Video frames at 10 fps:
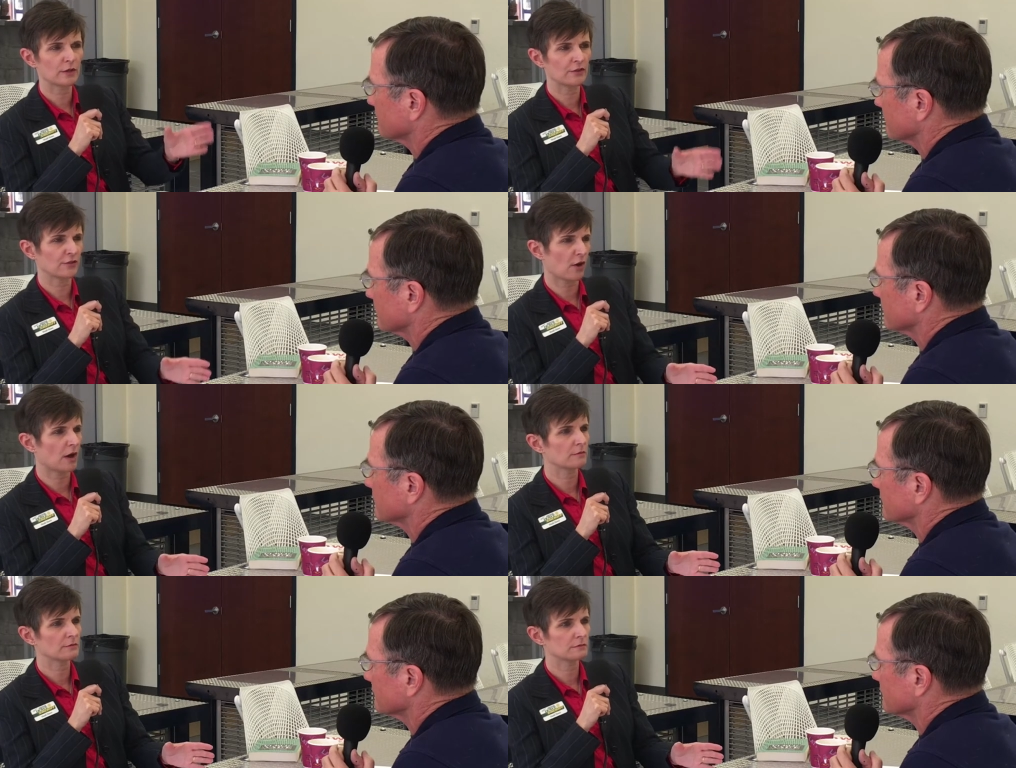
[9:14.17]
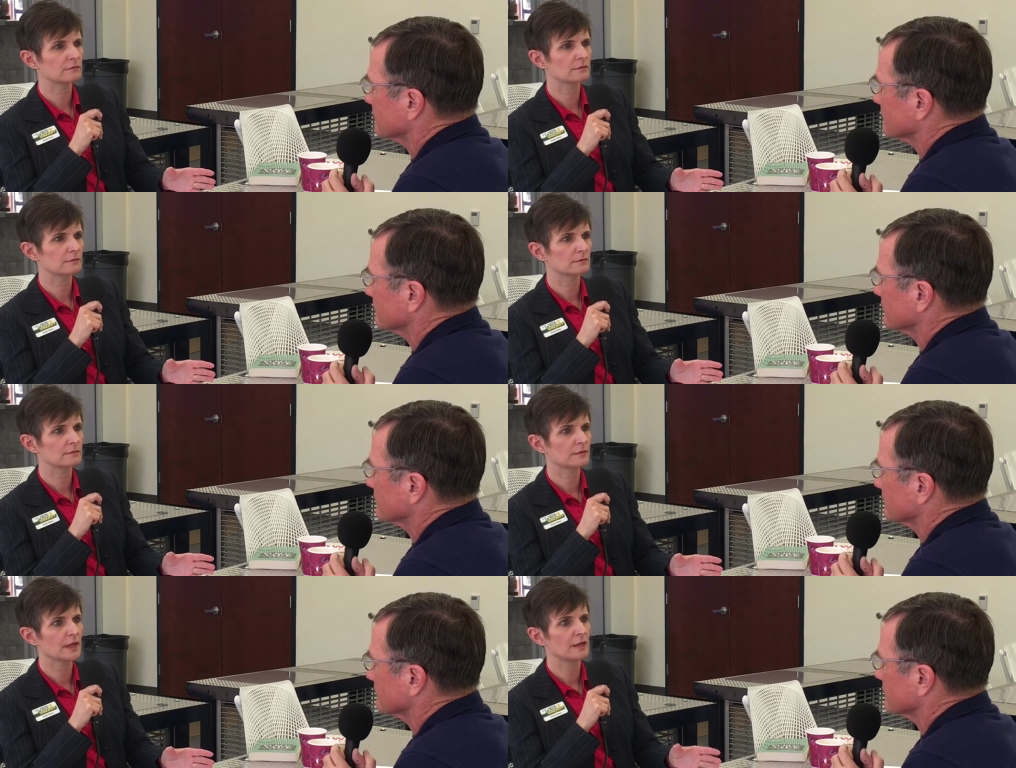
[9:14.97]
Speaker 1: what you saw,
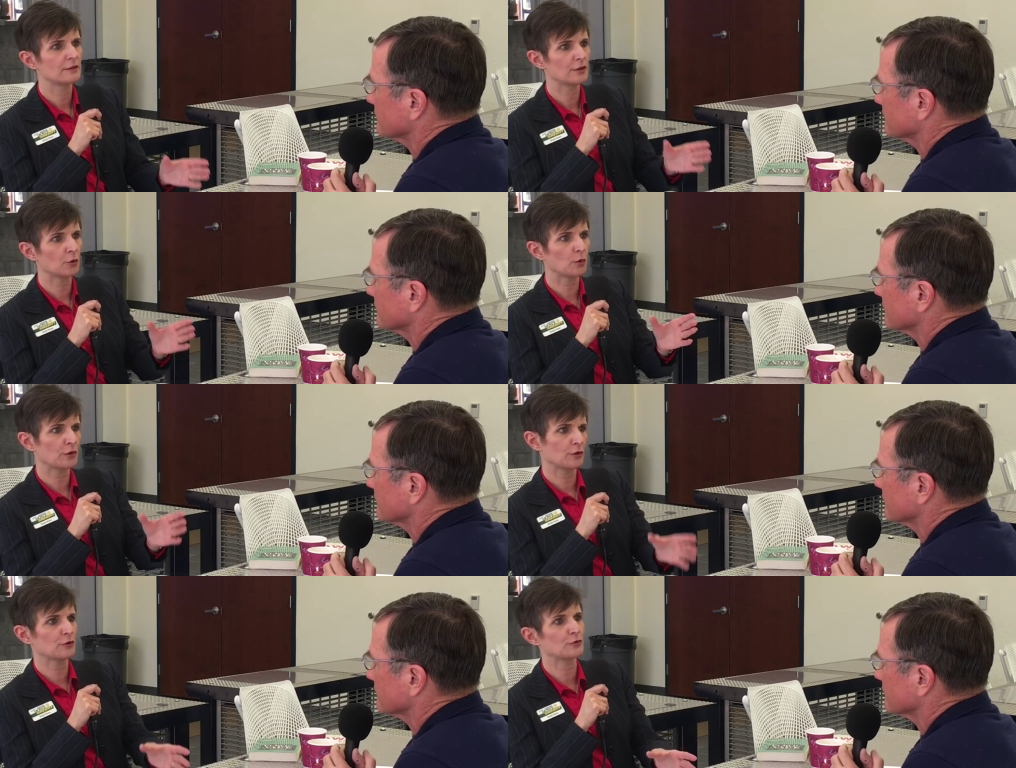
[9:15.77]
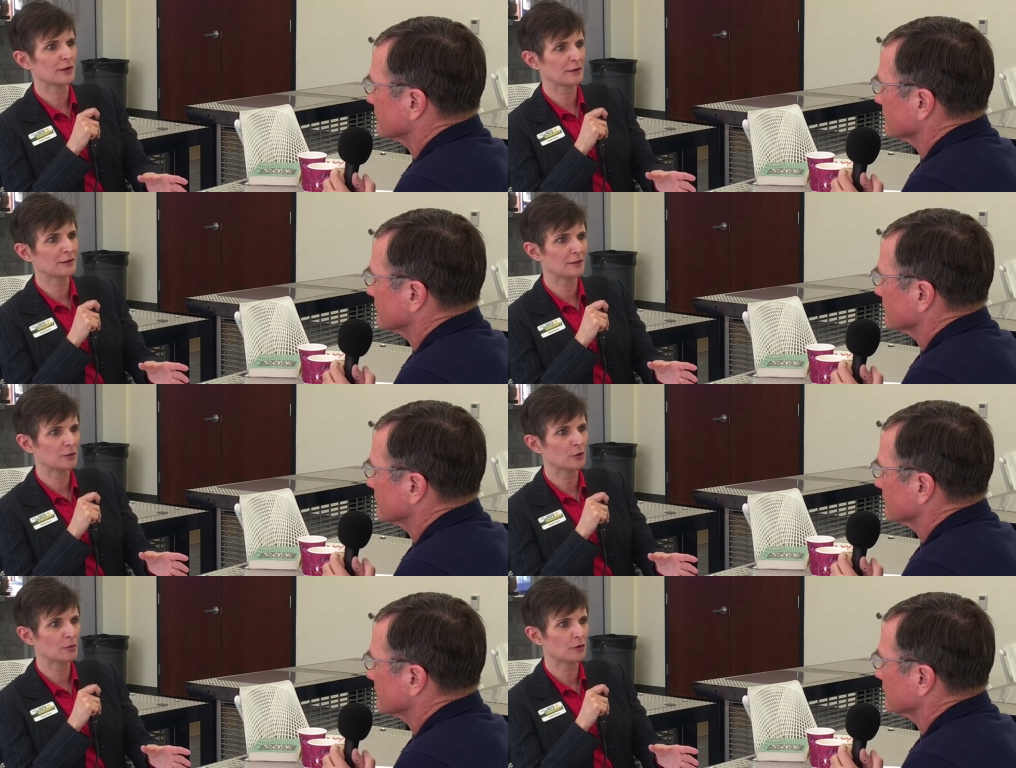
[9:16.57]
deal with your adrenaline and
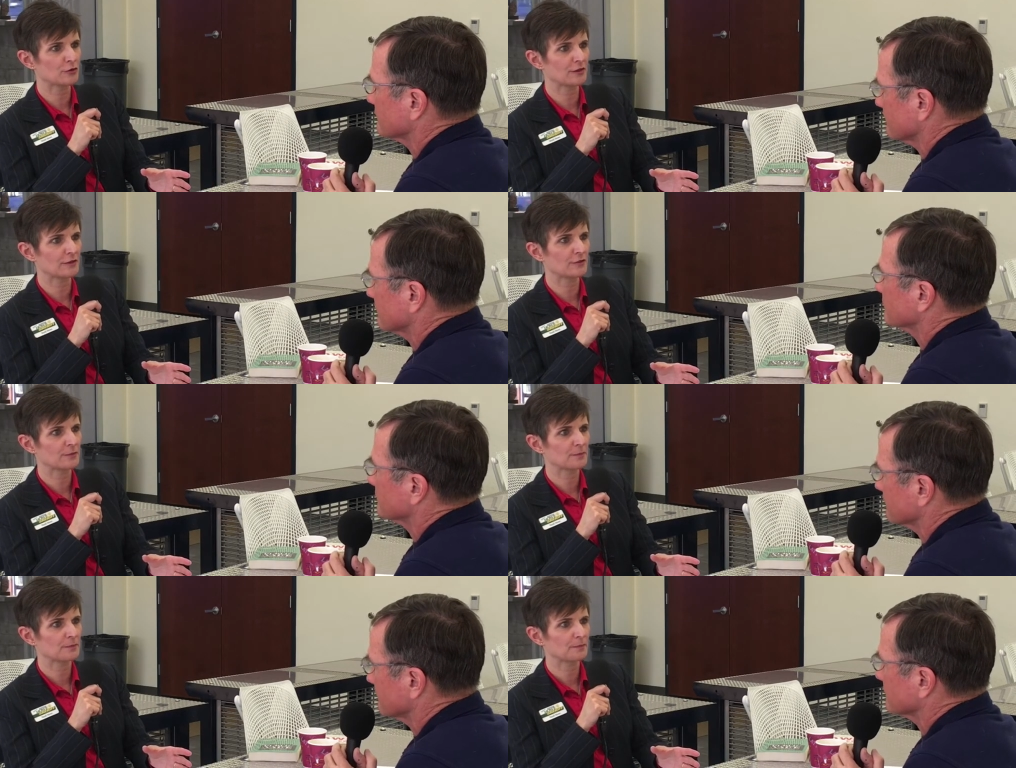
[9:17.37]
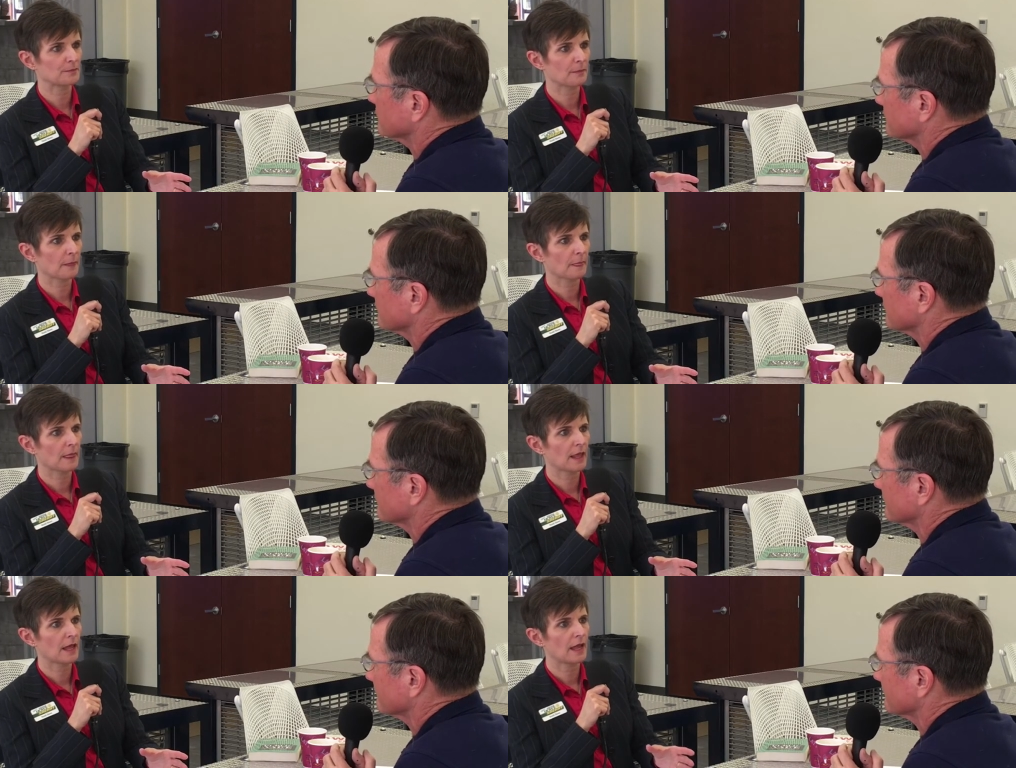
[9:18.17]
your emotions,
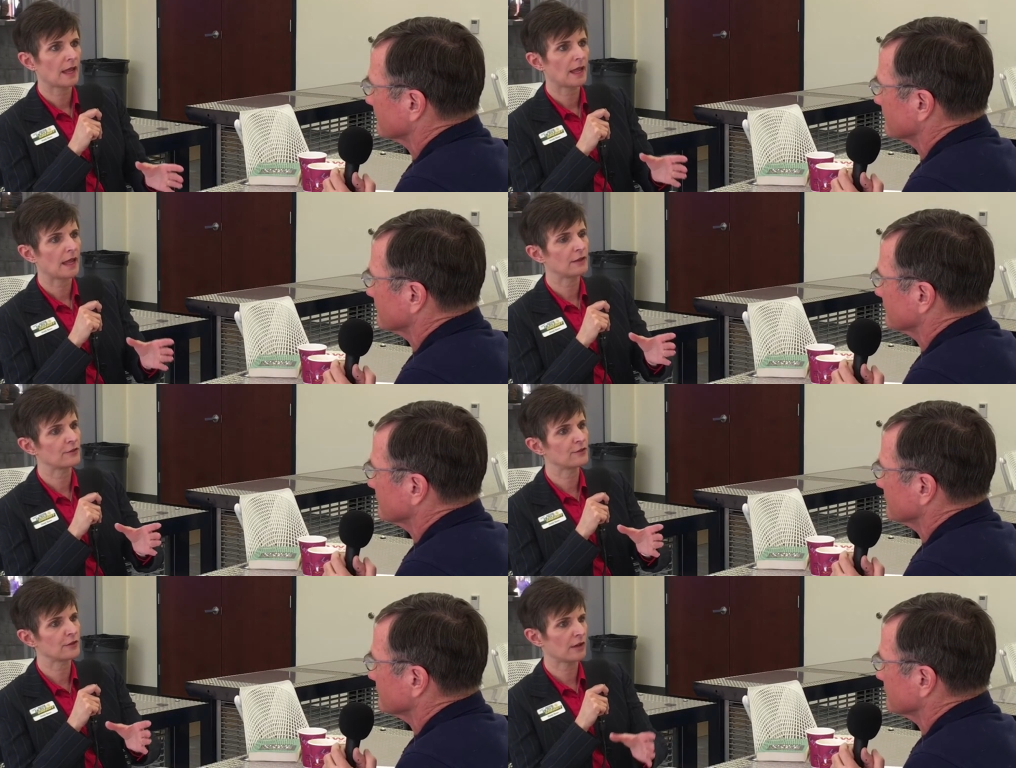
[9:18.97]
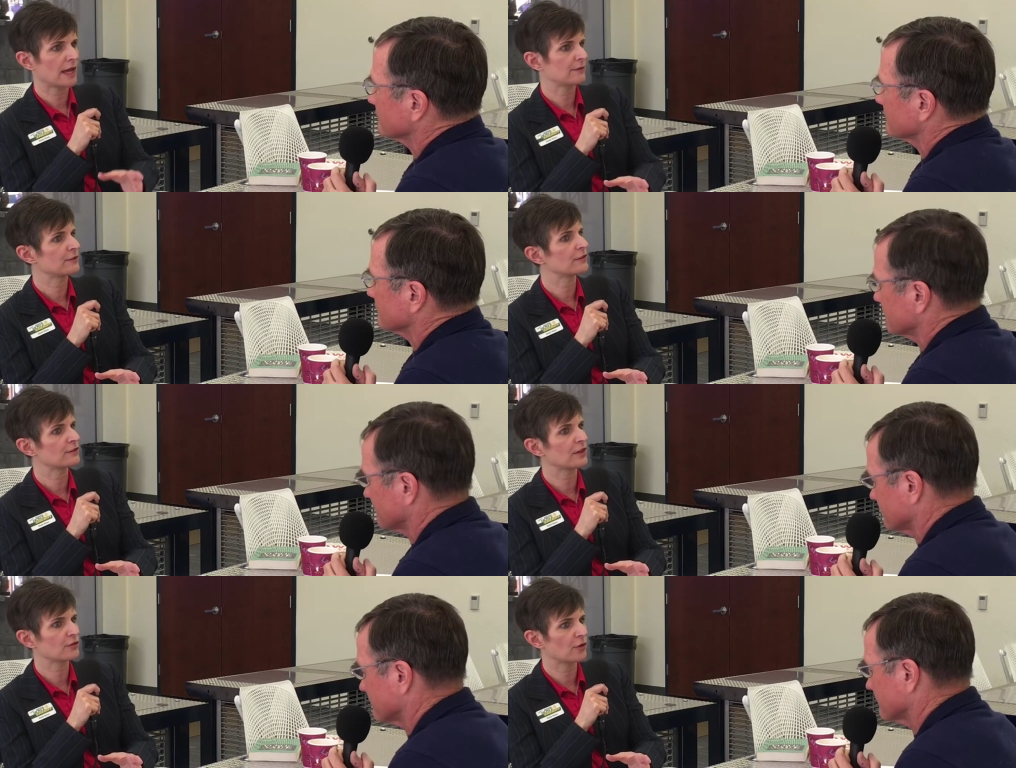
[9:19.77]
and still have a
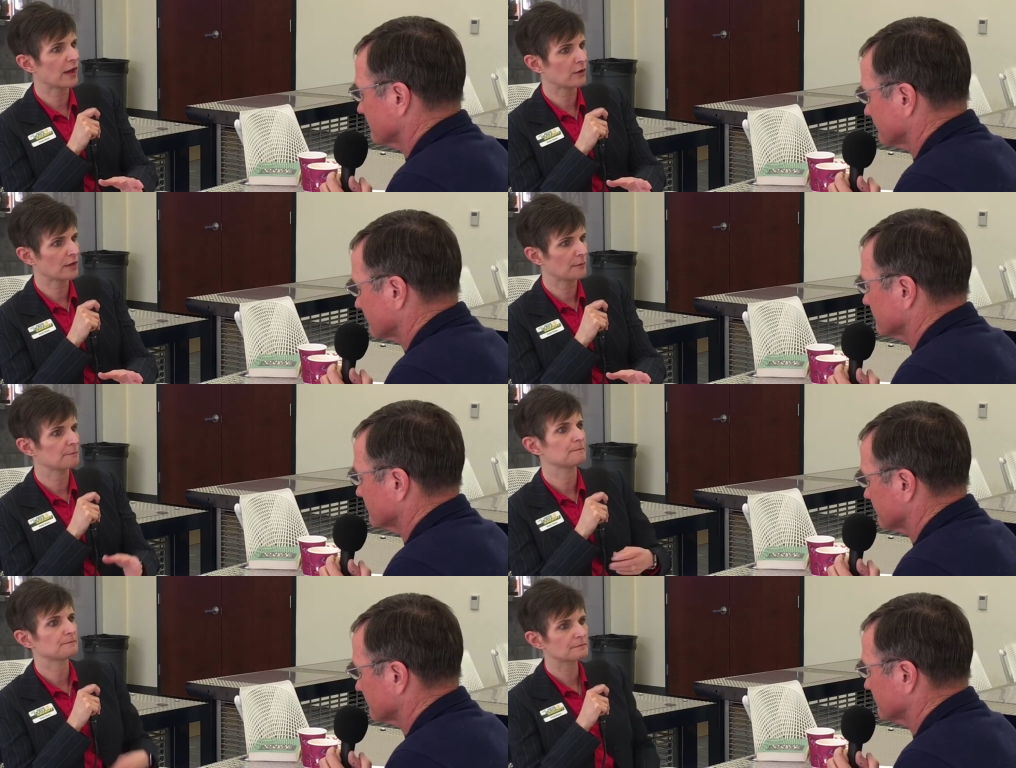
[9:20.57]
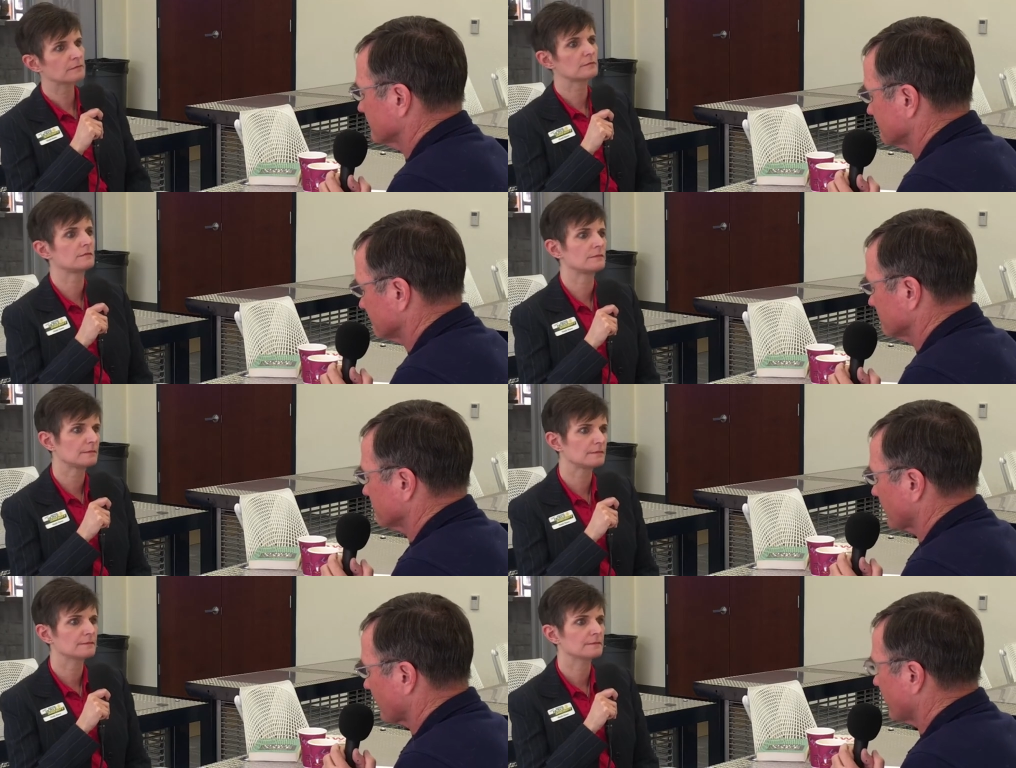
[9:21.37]
successful outcome.
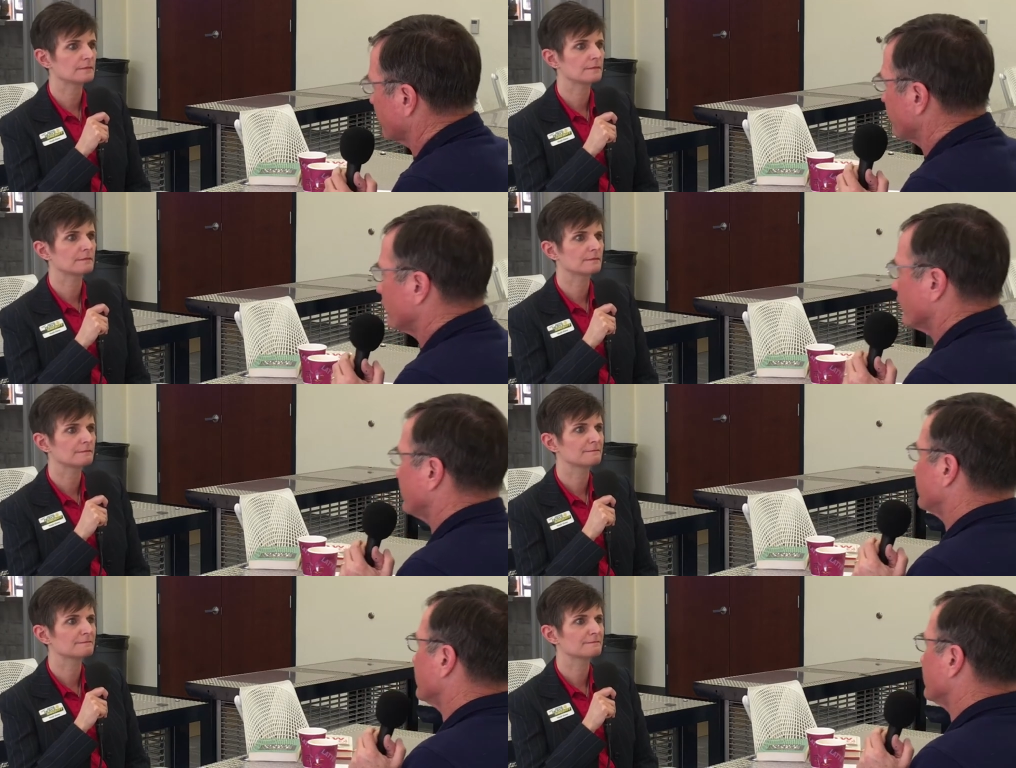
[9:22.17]
Speaker 2: That's very